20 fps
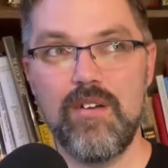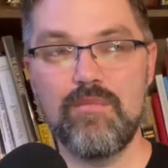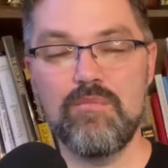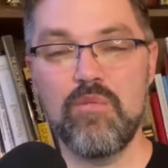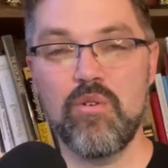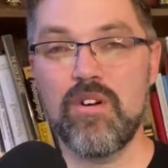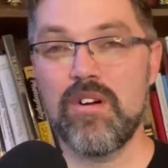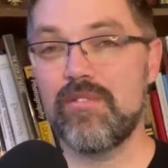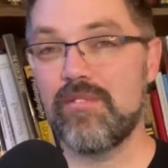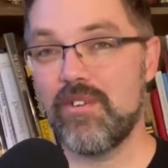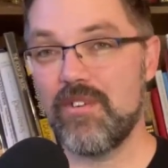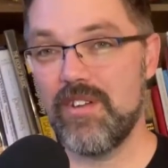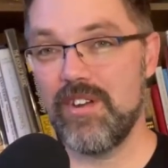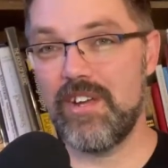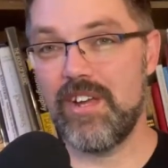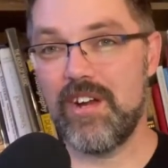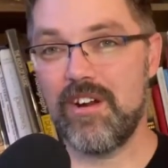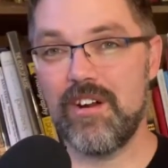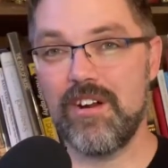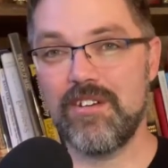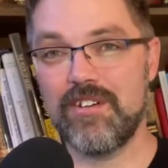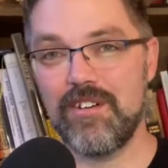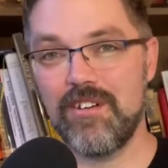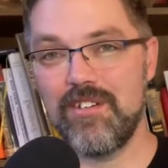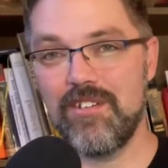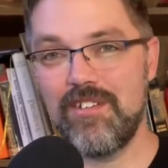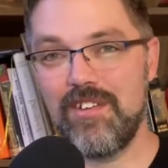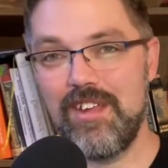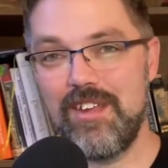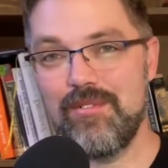more for the
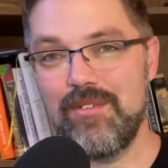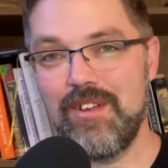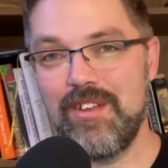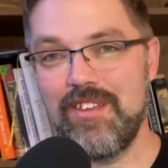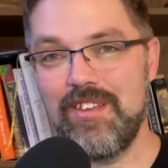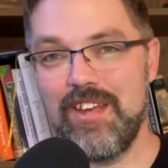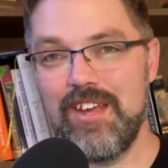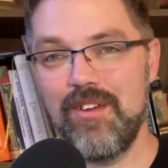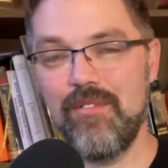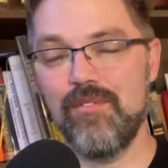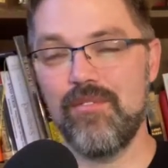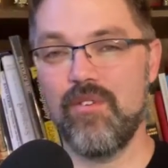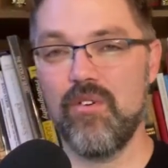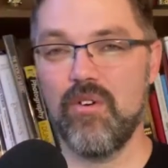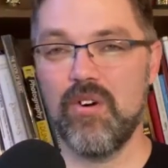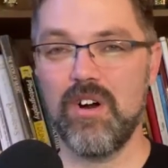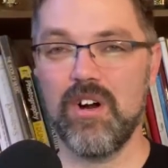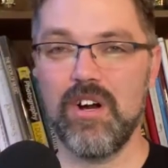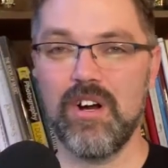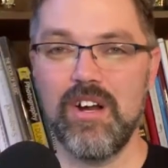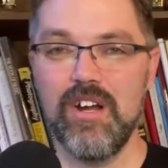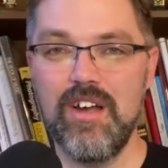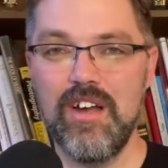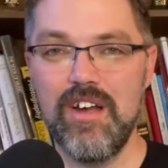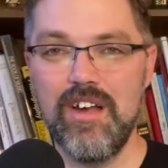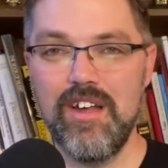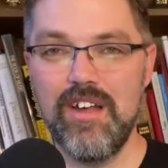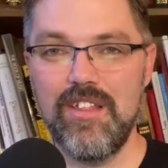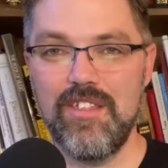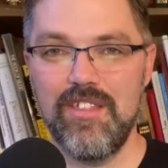characters even than for
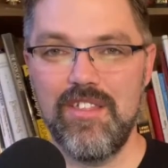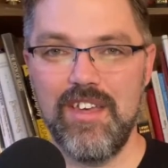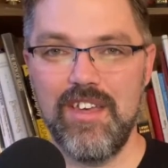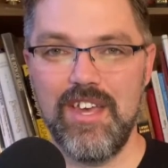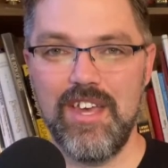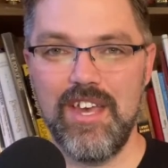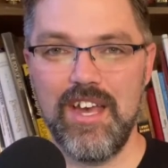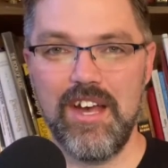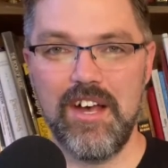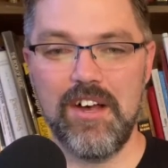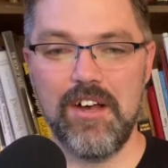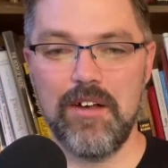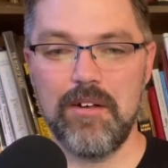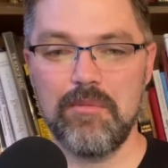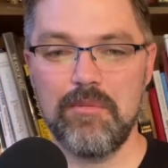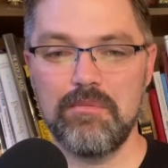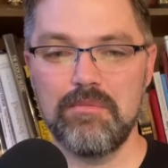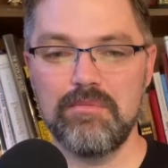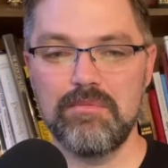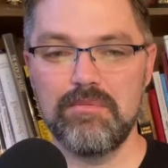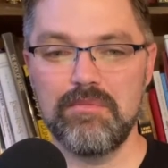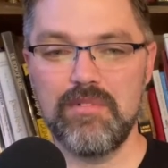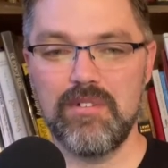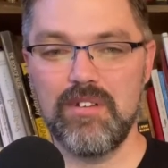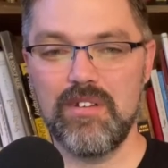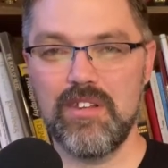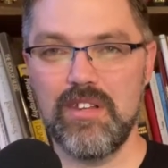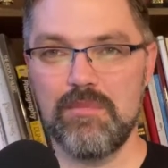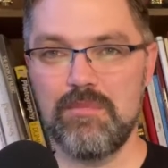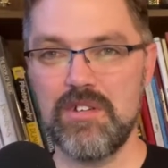the
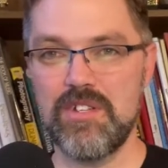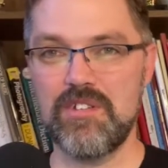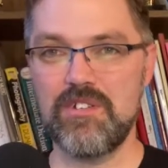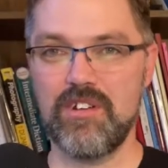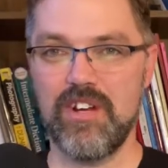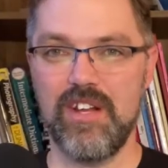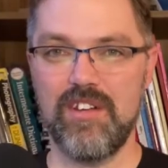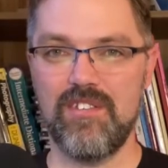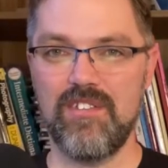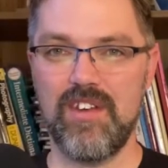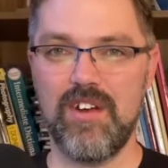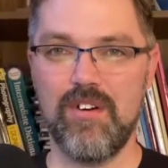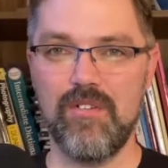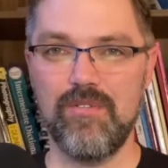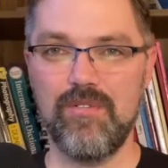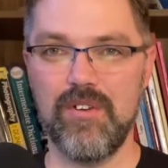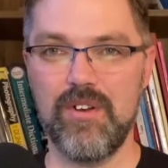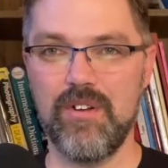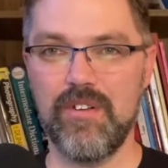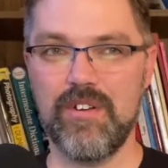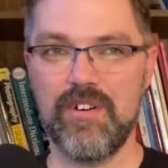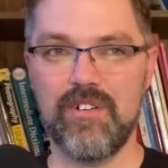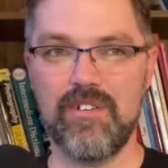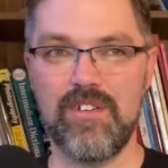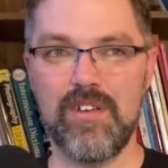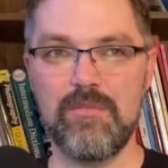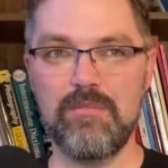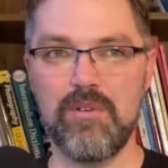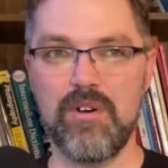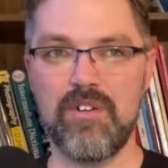mystery itself. You know, there are
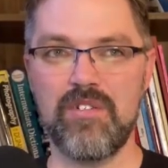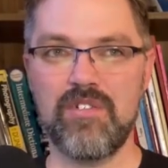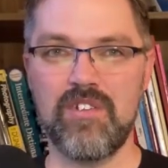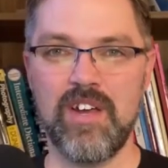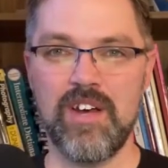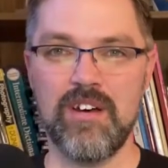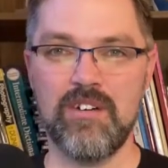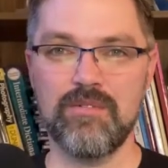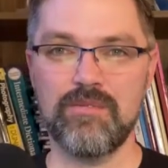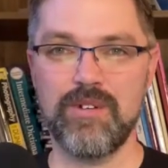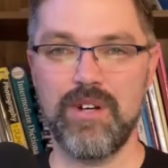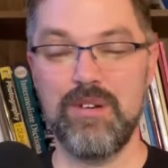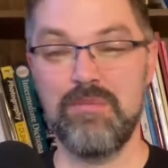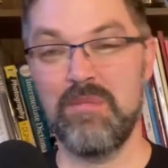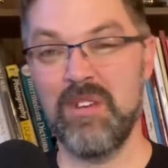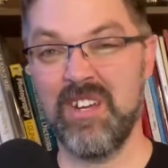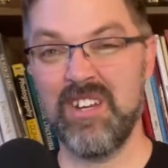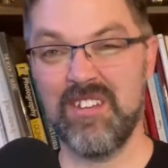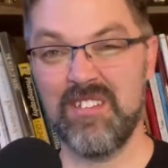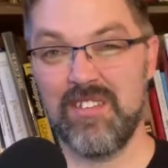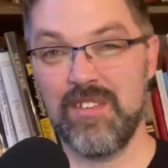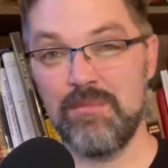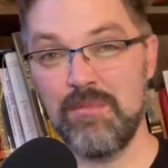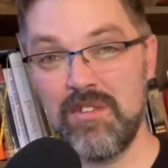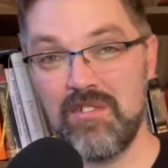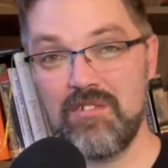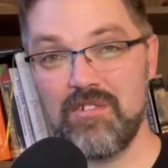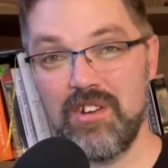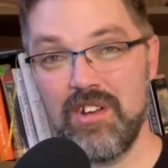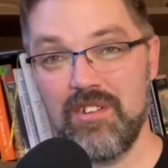some books I'll read because of the
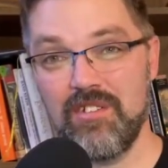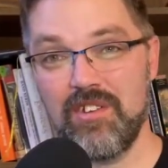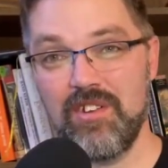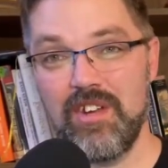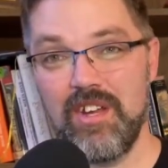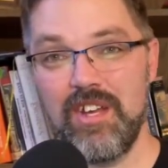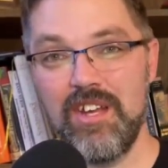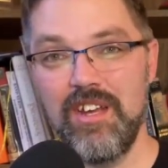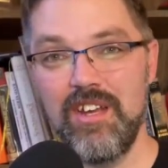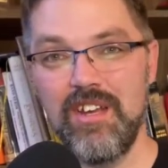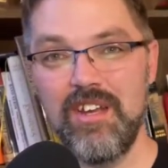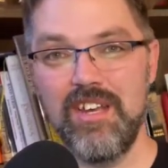mystery is good,